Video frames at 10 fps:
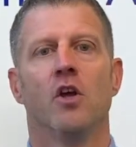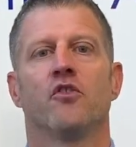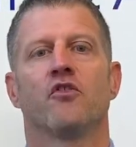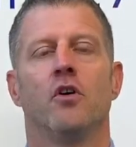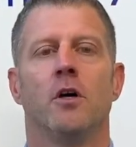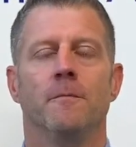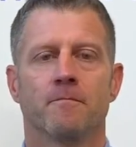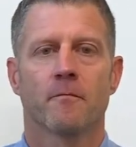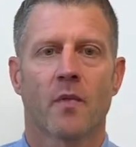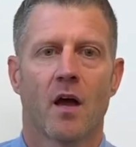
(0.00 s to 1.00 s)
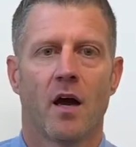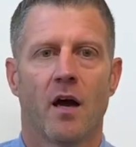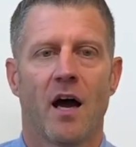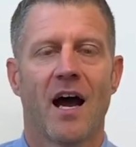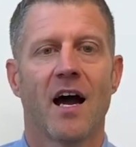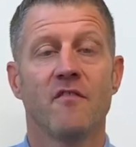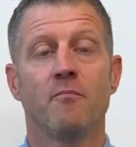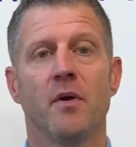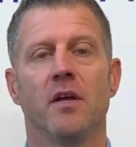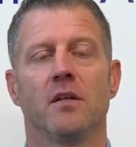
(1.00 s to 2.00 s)
So I've
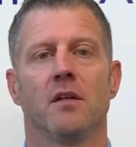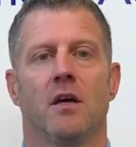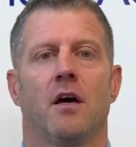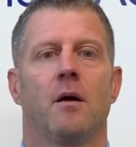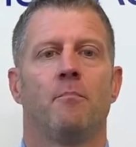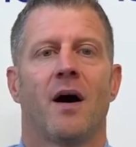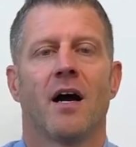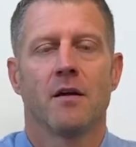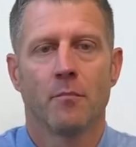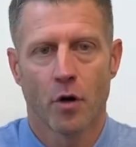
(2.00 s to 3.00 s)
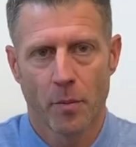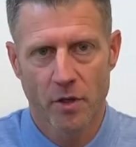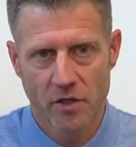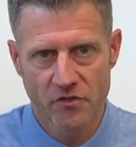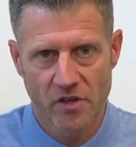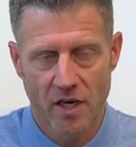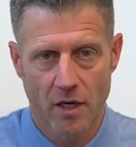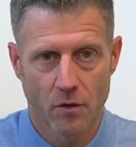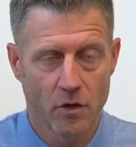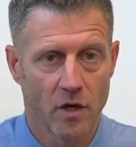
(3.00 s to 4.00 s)
been buying properties
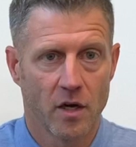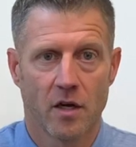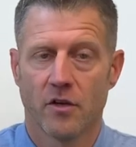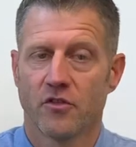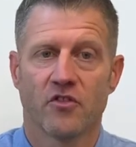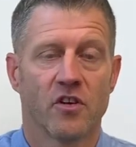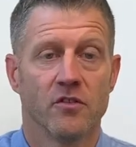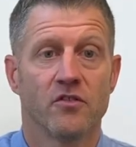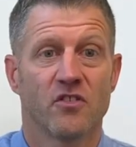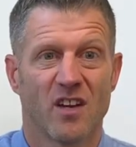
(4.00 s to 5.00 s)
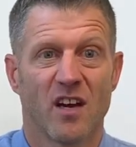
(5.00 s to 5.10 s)
now since